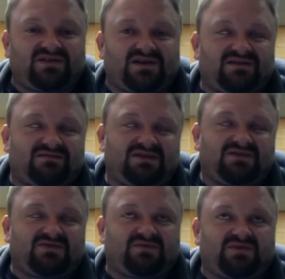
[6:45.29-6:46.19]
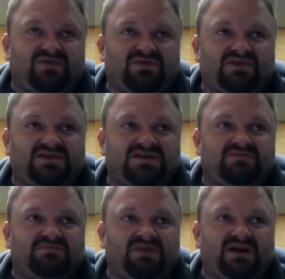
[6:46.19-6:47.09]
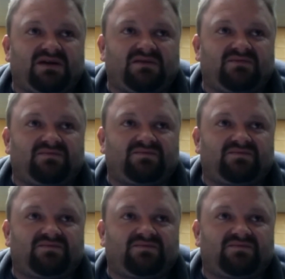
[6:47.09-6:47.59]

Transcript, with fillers: so it dropped off the ship. Um,